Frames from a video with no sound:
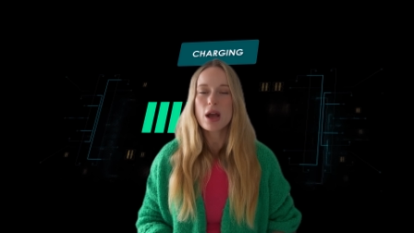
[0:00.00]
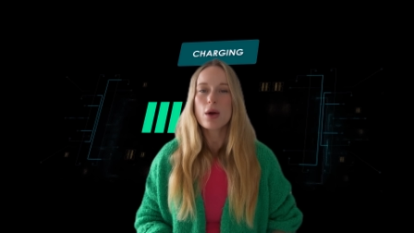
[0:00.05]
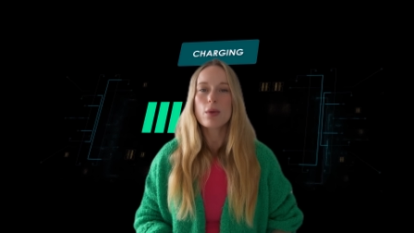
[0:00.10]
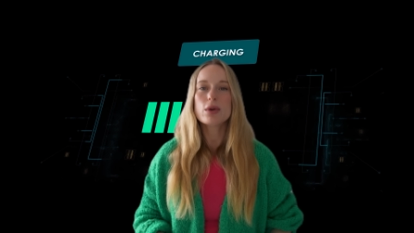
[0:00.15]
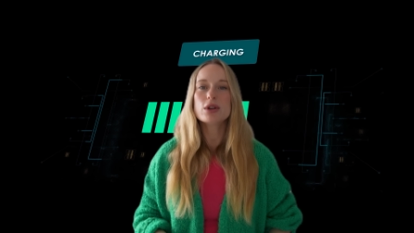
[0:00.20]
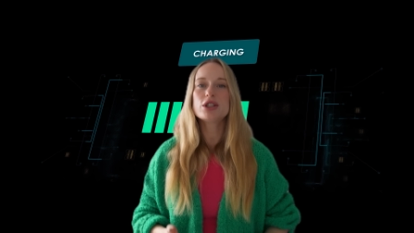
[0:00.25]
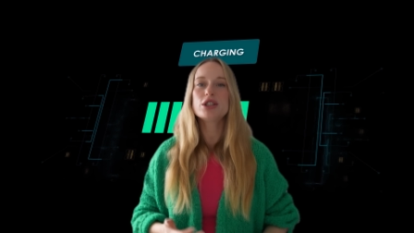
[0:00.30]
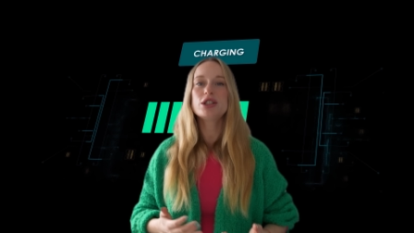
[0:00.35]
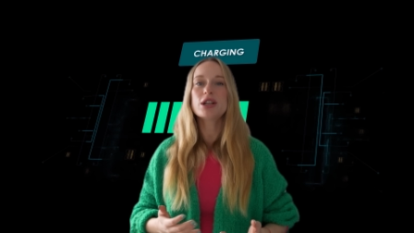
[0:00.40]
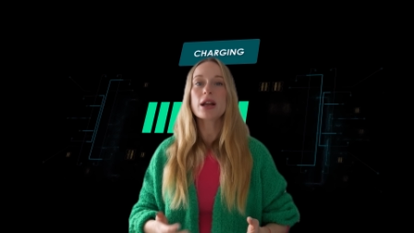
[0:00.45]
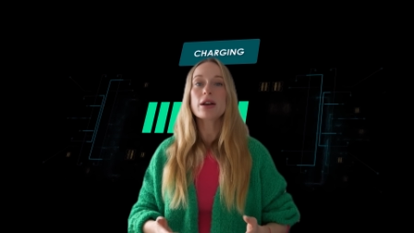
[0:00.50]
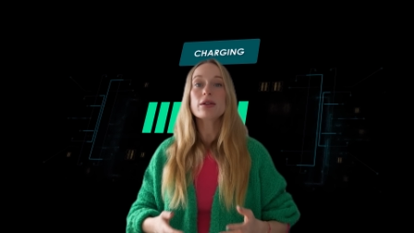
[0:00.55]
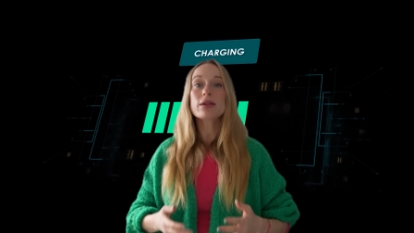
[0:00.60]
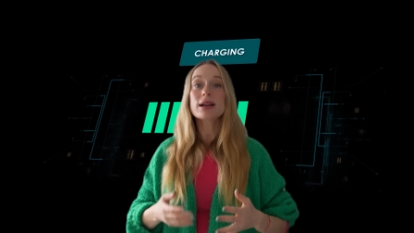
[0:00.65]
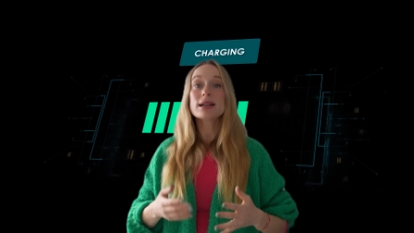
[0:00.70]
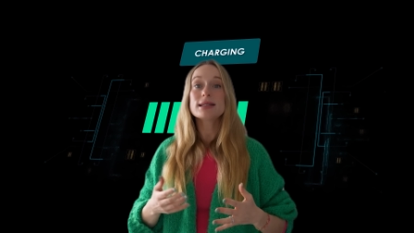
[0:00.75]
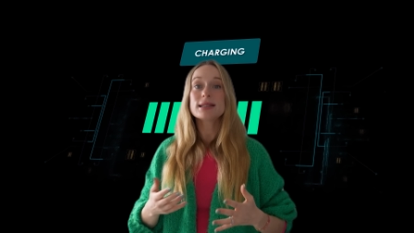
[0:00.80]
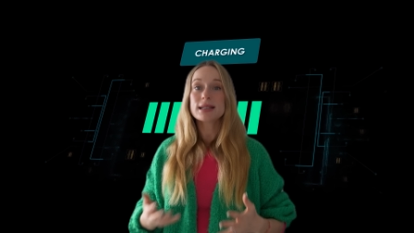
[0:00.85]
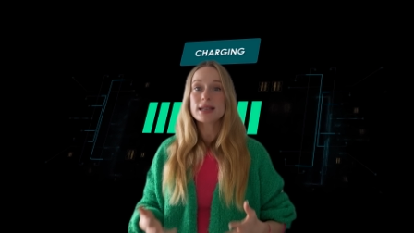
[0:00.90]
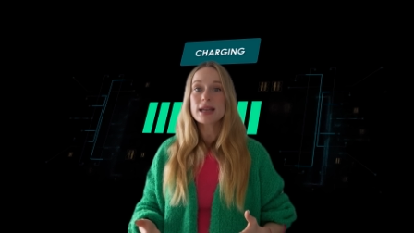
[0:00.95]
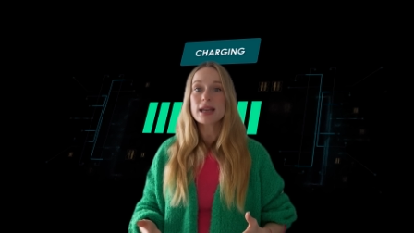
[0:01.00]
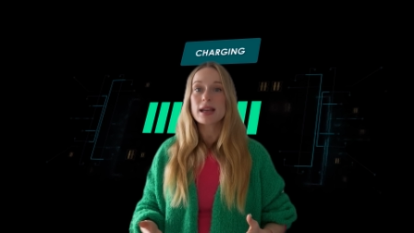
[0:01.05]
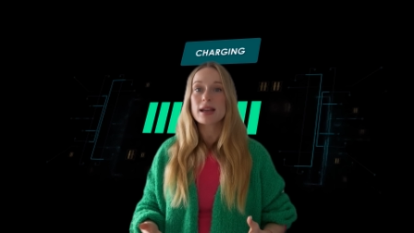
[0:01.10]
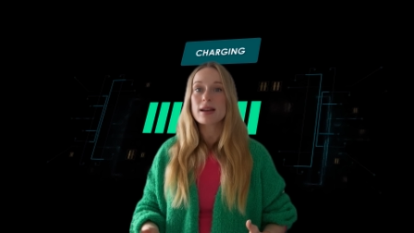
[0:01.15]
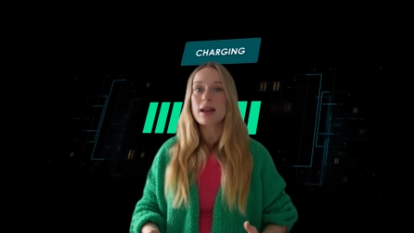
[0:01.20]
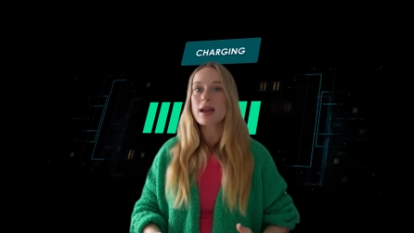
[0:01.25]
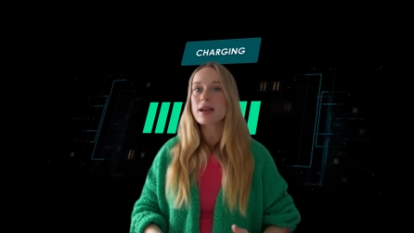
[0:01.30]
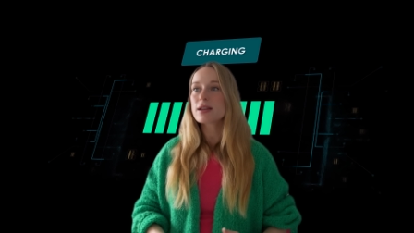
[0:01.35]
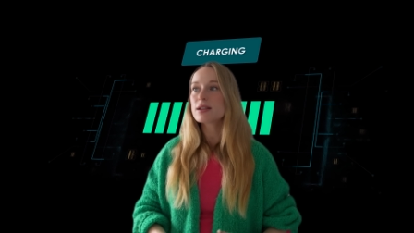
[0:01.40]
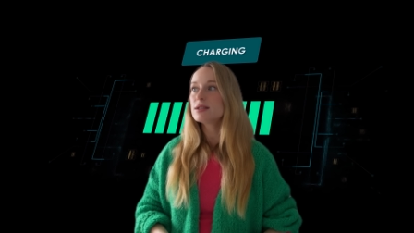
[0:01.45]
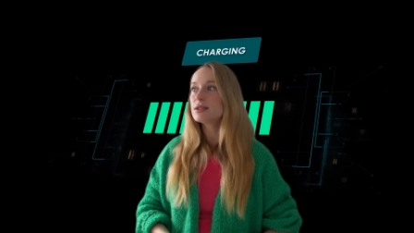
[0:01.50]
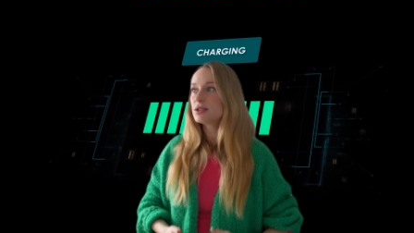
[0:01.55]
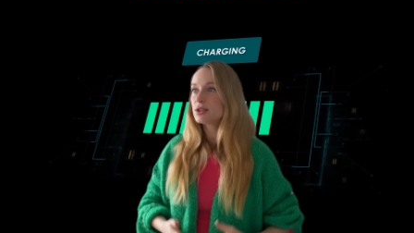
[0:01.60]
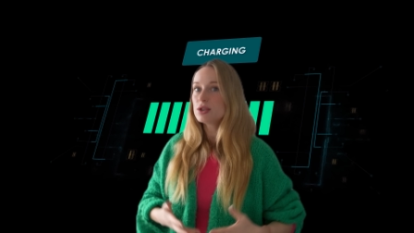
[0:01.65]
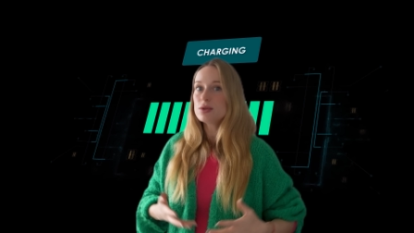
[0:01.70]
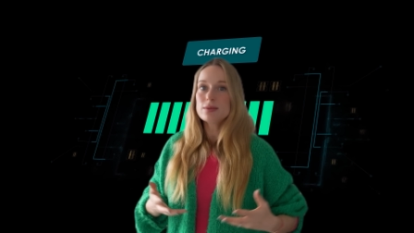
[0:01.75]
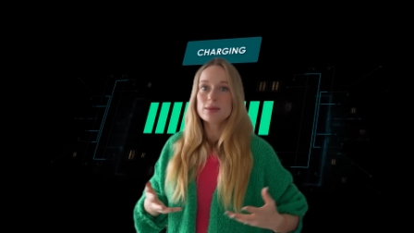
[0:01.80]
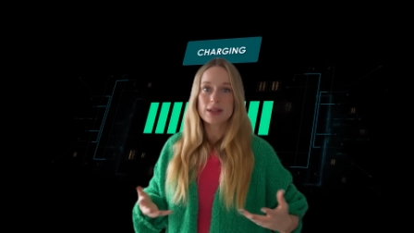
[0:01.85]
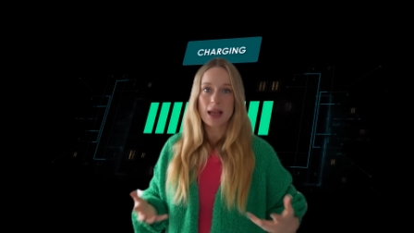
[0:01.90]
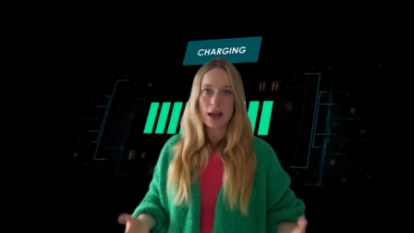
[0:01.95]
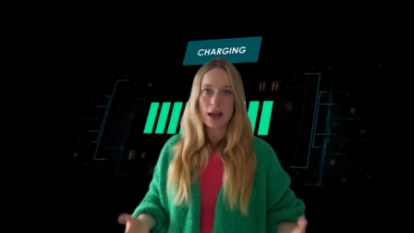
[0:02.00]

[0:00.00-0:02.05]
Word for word: which generates heat and consumes